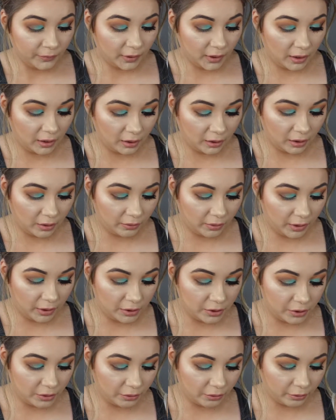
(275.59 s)
And then going
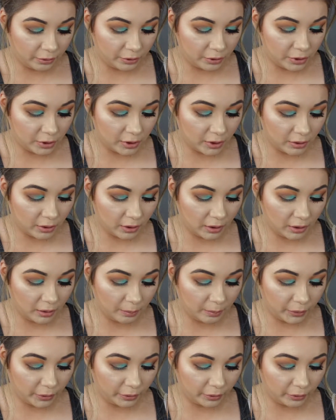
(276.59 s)
into orange
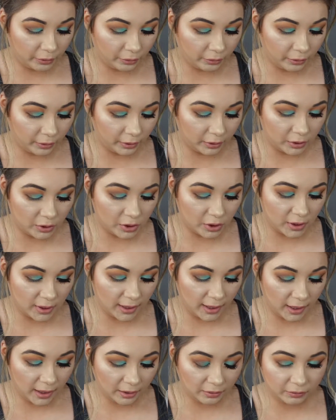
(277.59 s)
soda, burnt orange,
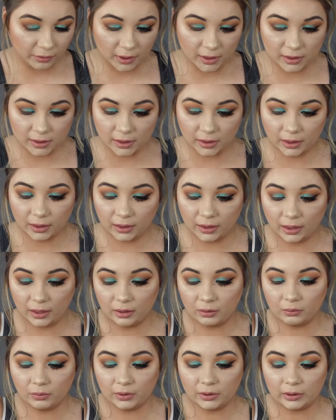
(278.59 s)
and Rustic
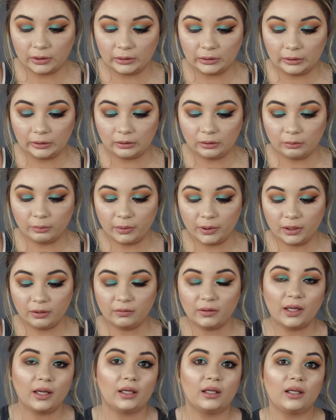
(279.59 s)
again with a little bit
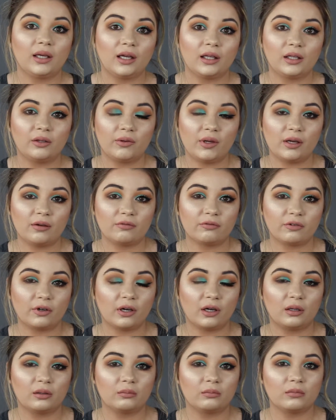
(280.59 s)
of that yellowy
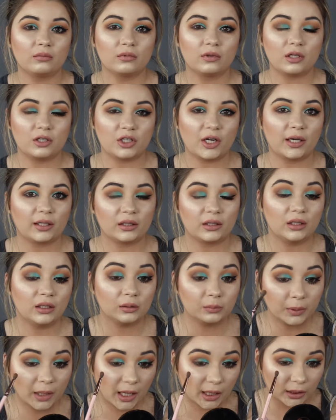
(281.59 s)
from the Jaclyn
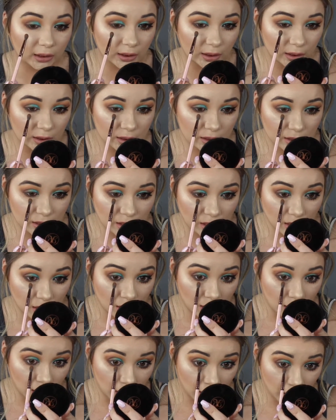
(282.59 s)
Hill palette.
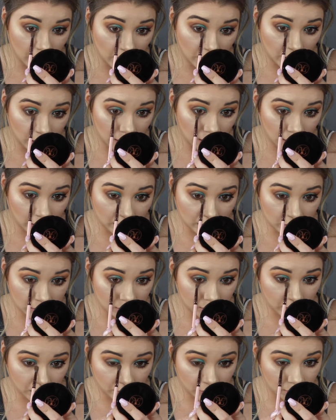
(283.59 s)
And I'm
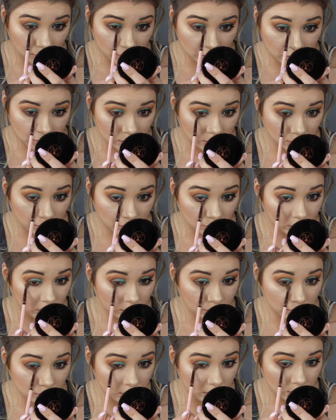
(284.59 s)
just going
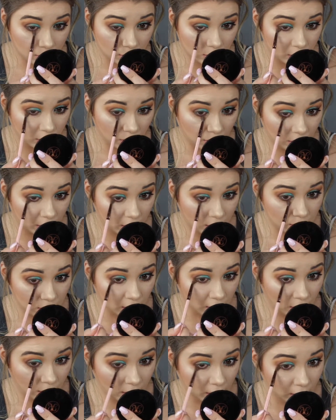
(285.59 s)
to sleeve this
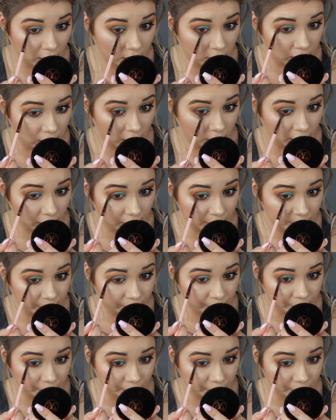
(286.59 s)
all under.